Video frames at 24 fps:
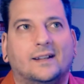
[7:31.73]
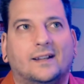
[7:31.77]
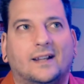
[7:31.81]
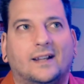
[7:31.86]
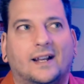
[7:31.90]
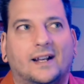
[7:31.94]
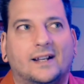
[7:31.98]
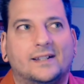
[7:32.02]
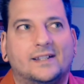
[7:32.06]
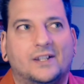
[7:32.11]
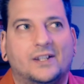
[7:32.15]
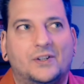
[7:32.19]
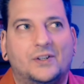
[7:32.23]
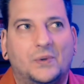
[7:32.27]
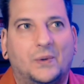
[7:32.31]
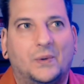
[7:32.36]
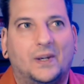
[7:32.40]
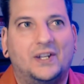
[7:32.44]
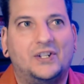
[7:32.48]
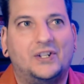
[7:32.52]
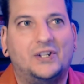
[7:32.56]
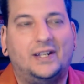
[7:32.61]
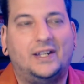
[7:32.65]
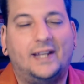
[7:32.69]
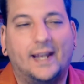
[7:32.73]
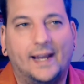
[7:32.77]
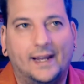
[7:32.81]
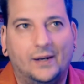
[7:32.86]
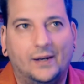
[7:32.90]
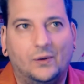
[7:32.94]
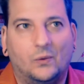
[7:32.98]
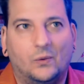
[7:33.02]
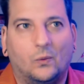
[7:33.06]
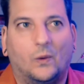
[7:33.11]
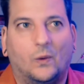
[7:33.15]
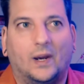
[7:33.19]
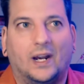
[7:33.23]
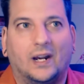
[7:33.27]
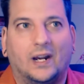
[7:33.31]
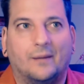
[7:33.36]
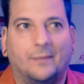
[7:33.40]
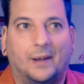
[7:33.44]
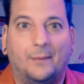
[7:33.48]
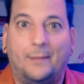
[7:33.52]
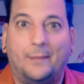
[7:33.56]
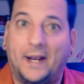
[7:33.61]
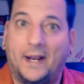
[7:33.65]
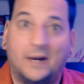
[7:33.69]
a situation yet where
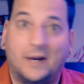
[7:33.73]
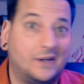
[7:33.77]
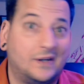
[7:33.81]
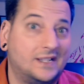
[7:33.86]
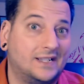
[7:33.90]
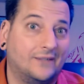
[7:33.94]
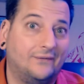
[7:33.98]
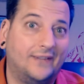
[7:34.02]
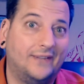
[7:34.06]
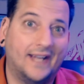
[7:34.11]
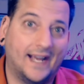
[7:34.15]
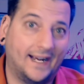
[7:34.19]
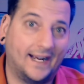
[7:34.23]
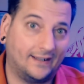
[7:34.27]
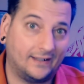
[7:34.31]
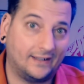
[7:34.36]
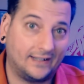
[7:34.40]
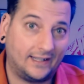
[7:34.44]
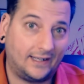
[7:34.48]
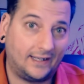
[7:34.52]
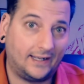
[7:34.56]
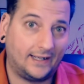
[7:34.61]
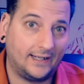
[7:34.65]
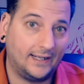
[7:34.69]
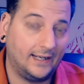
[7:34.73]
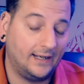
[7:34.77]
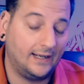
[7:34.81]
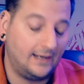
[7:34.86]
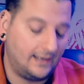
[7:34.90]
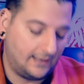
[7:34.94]
my batteries have died on a gig,